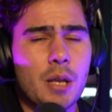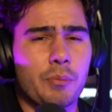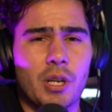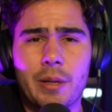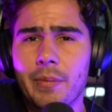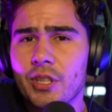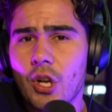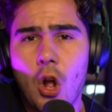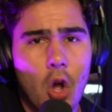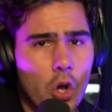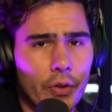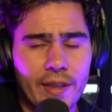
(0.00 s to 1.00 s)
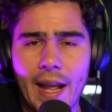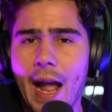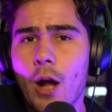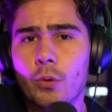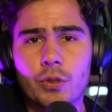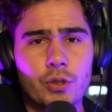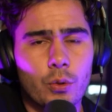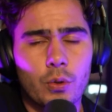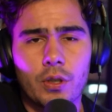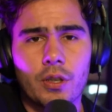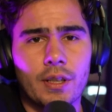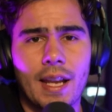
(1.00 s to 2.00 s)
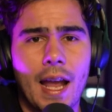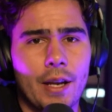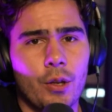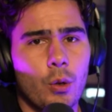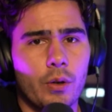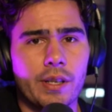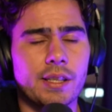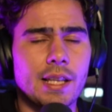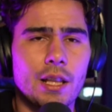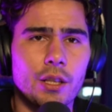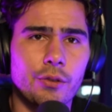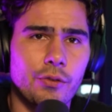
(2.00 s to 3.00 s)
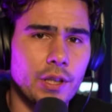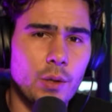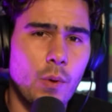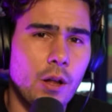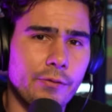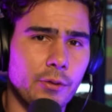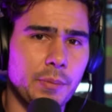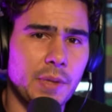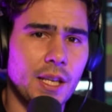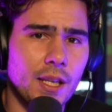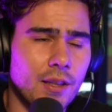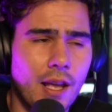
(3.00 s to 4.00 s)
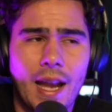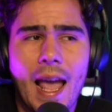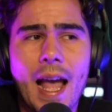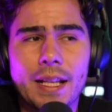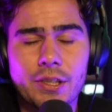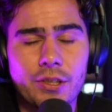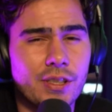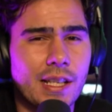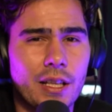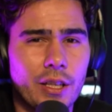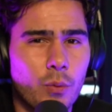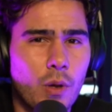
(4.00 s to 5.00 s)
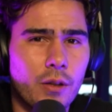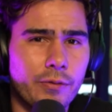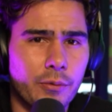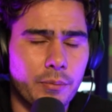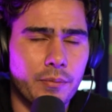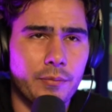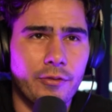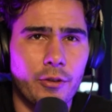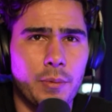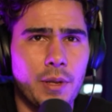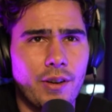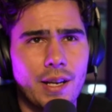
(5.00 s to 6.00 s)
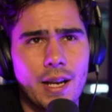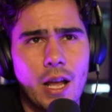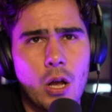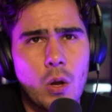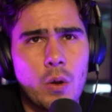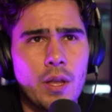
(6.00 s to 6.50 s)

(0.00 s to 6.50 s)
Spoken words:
Pretty much all the outdoor categories selling really well for me. A lot of hats are selling well for me right now.